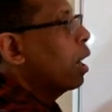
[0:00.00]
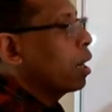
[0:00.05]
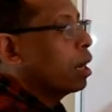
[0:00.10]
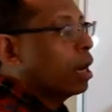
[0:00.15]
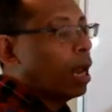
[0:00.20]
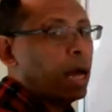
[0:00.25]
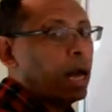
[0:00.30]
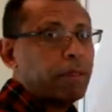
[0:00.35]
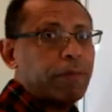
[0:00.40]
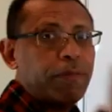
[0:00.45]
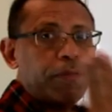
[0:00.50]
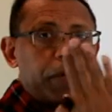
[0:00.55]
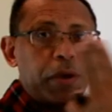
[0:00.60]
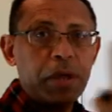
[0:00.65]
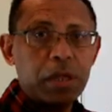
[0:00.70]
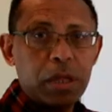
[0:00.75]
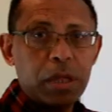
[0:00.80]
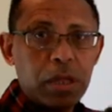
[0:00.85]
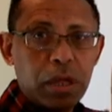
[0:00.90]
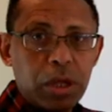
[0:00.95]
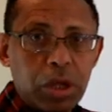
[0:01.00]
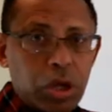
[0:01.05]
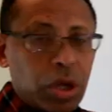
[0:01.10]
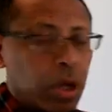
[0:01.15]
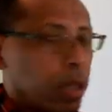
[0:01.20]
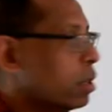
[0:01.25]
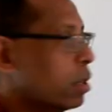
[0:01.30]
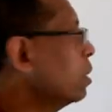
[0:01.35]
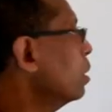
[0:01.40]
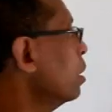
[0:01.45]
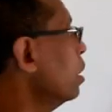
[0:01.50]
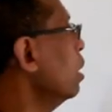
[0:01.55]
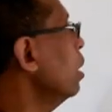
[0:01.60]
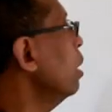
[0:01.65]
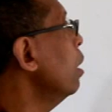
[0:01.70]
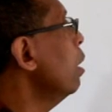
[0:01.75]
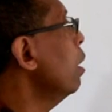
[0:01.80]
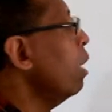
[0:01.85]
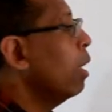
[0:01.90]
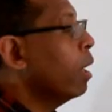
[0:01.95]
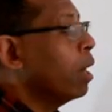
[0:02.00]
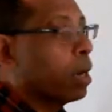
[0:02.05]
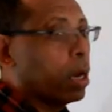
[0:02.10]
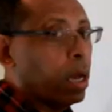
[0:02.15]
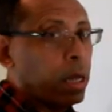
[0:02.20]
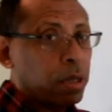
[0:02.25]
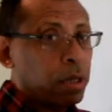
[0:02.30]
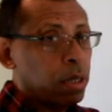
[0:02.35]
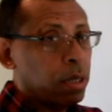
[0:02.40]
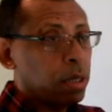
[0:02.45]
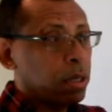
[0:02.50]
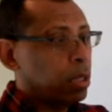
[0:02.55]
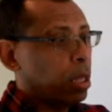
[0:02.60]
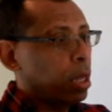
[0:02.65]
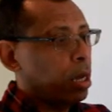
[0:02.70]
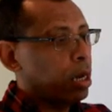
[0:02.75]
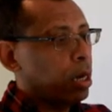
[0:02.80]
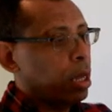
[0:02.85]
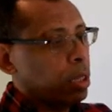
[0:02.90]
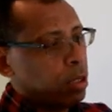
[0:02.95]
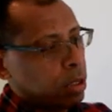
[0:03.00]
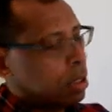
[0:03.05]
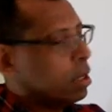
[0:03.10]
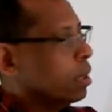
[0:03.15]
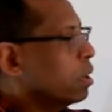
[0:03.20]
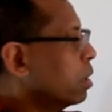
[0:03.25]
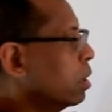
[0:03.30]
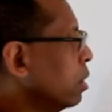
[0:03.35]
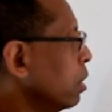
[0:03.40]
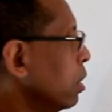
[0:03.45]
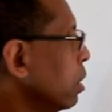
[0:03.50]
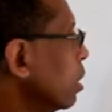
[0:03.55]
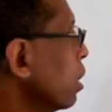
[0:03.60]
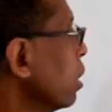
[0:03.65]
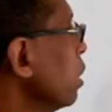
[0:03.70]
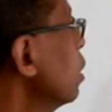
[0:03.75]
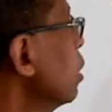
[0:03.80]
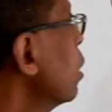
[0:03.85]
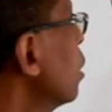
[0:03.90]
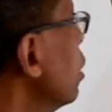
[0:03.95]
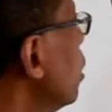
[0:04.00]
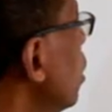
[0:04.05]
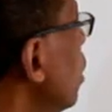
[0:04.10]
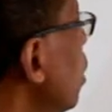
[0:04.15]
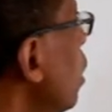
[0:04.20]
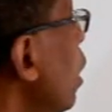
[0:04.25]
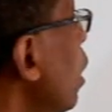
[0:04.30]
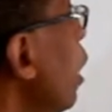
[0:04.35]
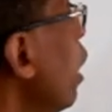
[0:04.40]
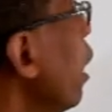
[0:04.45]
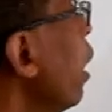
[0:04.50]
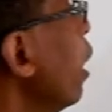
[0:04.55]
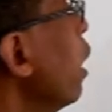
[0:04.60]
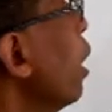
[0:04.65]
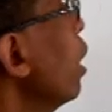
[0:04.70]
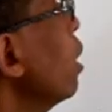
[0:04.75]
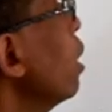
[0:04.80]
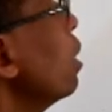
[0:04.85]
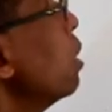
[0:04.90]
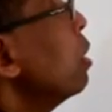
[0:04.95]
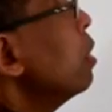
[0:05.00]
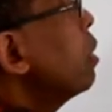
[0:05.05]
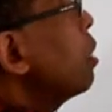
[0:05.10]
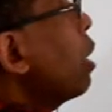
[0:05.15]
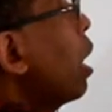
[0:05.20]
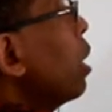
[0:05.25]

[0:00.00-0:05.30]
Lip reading: are not facing each other, rather they are at 60 degrees. And